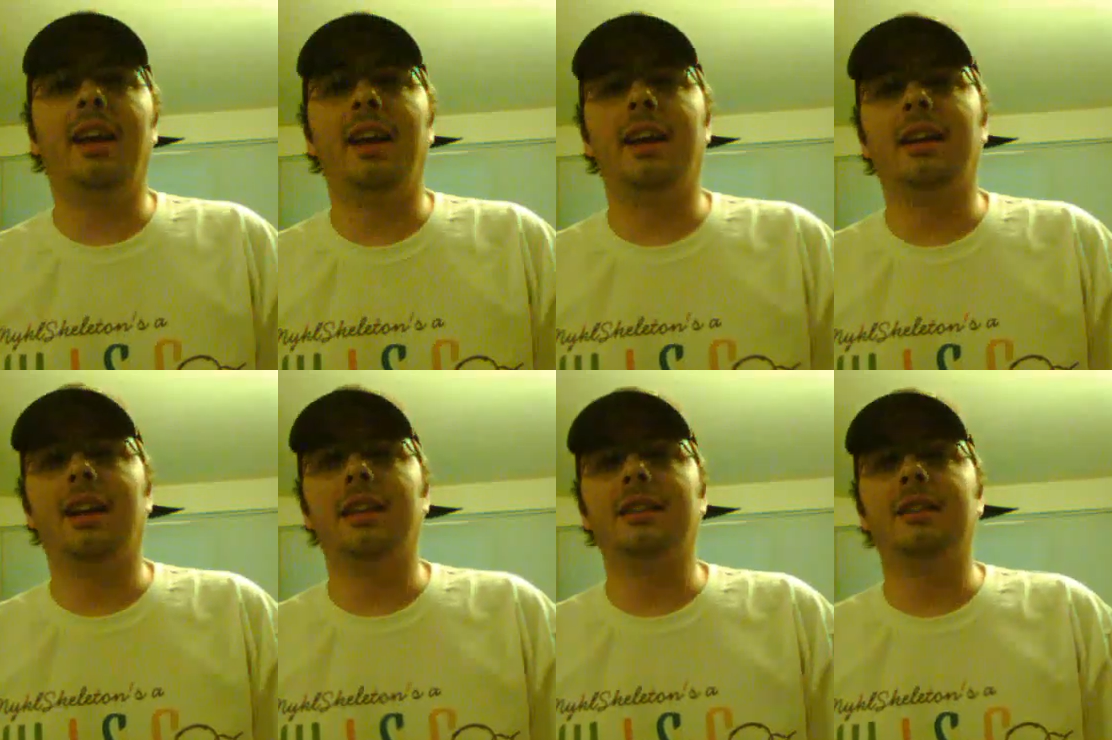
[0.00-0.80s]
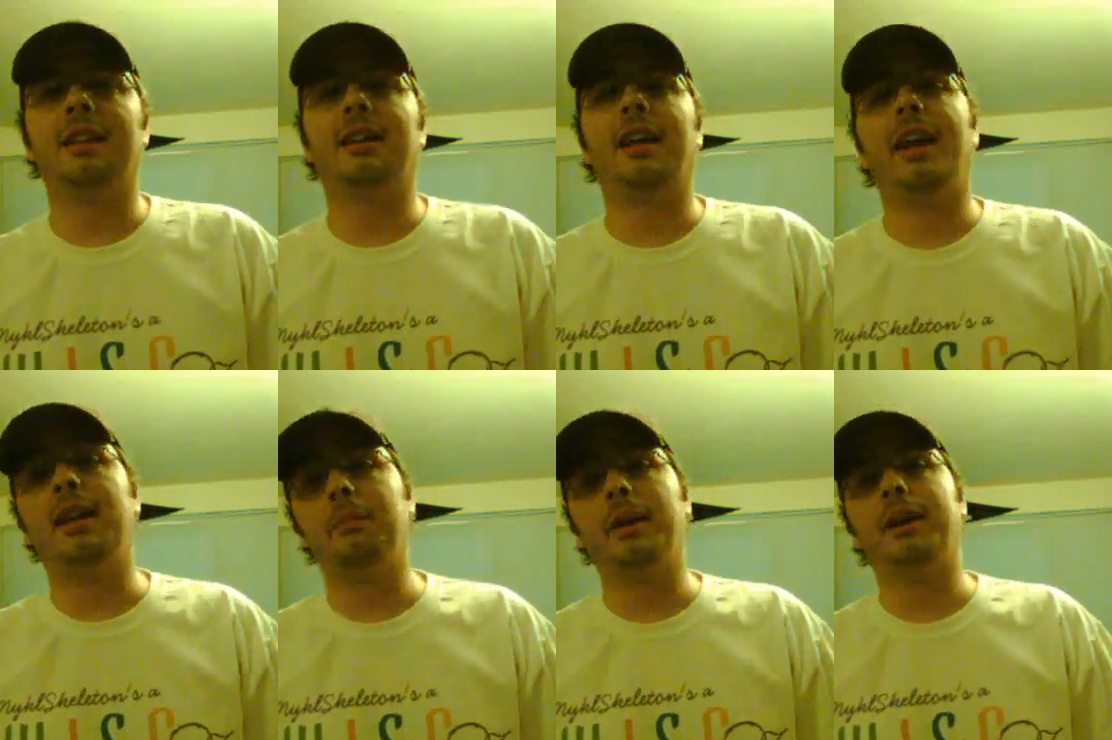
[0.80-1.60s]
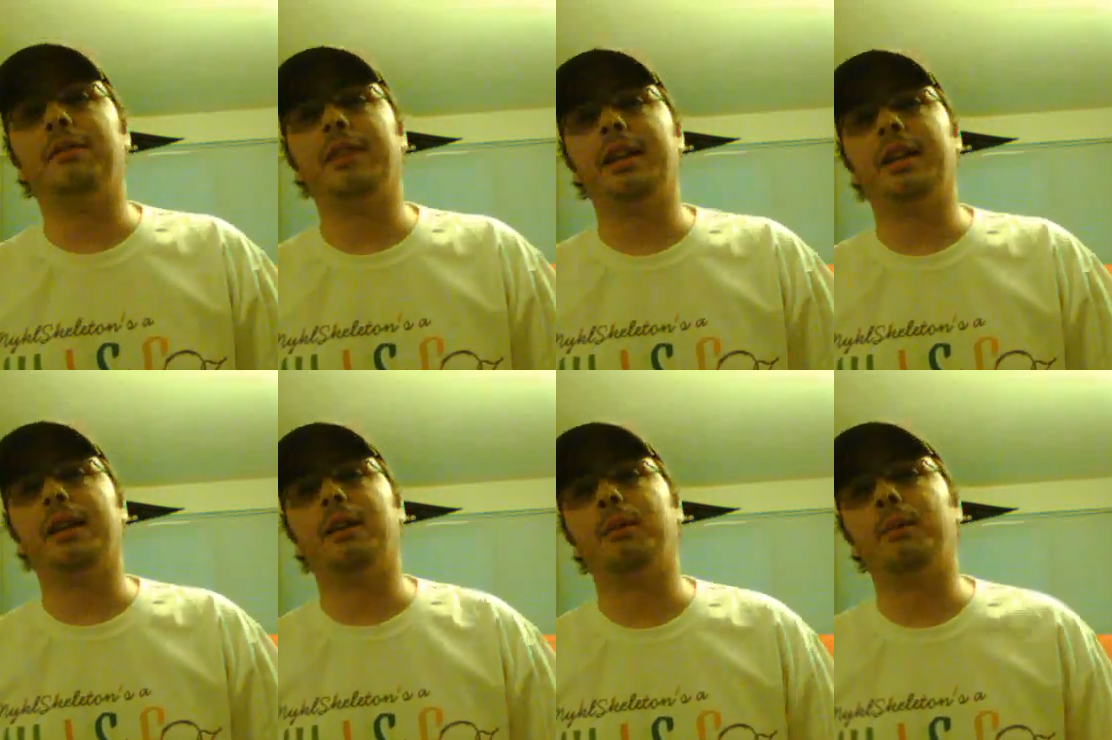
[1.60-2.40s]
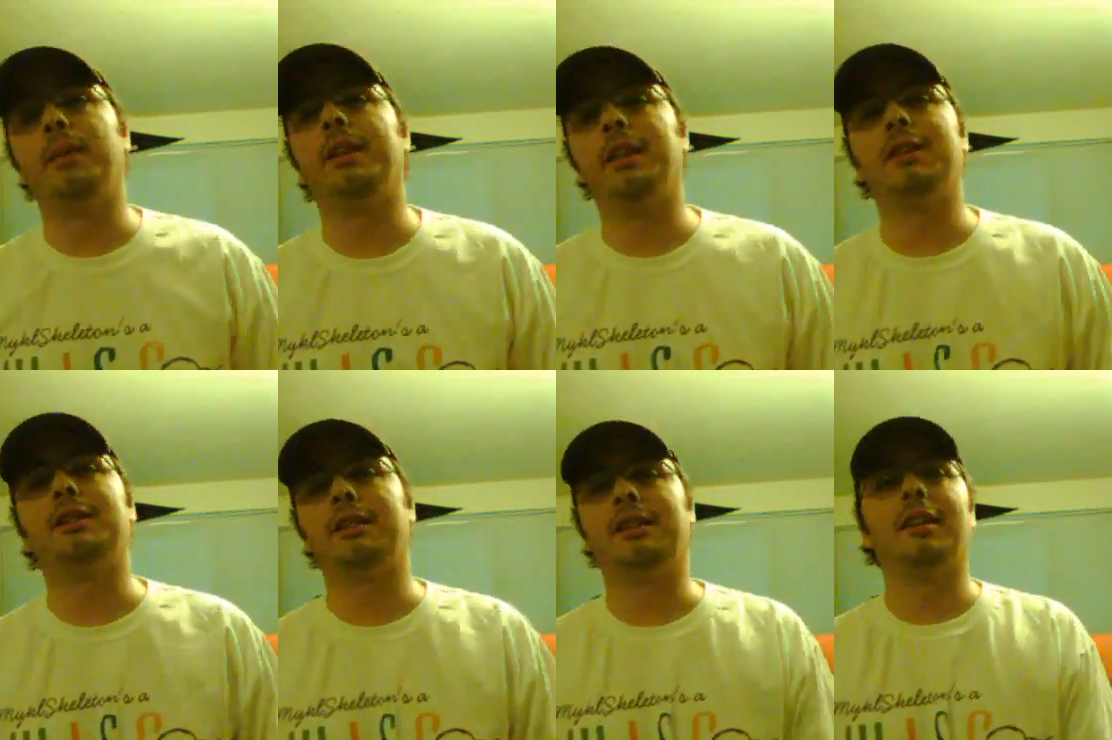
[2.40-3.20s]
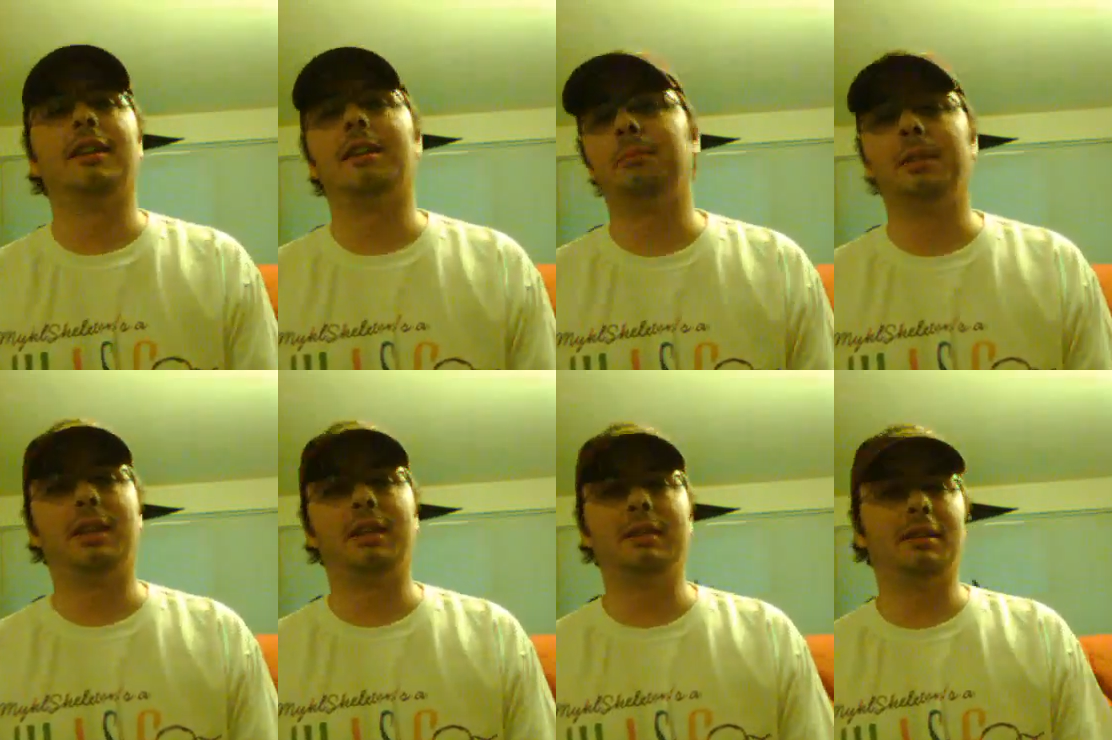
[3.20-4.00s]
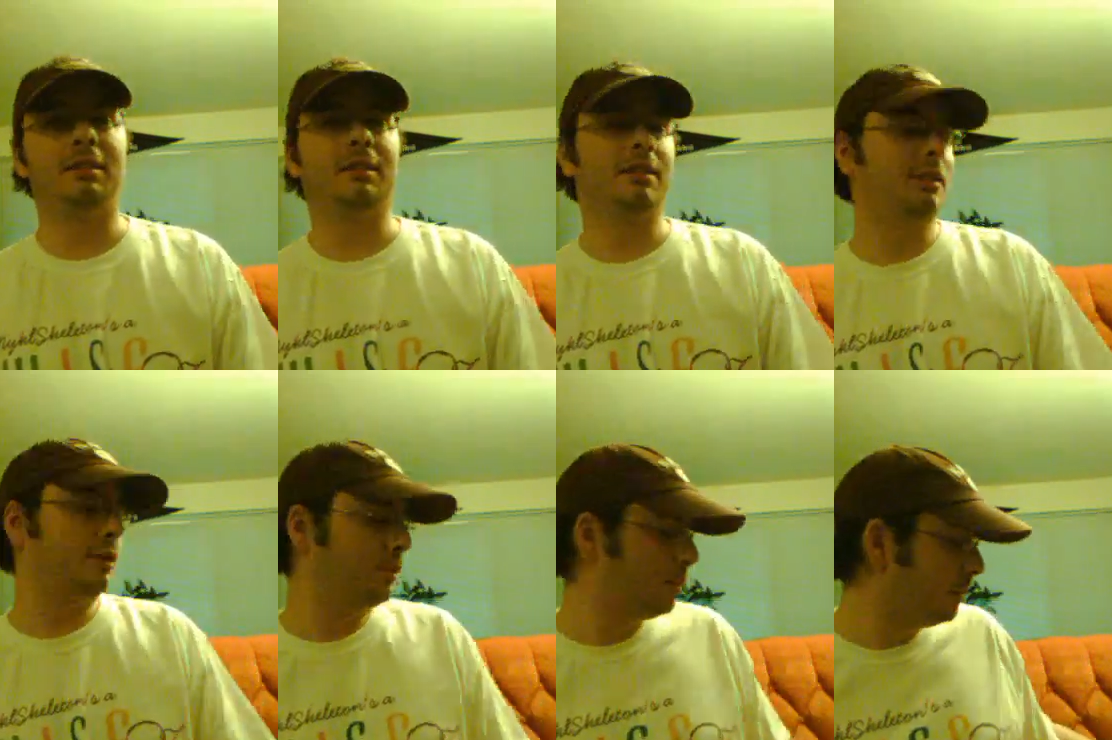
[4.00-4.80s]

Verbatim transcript: and I decided I had to make a video with this shirt on because it's just too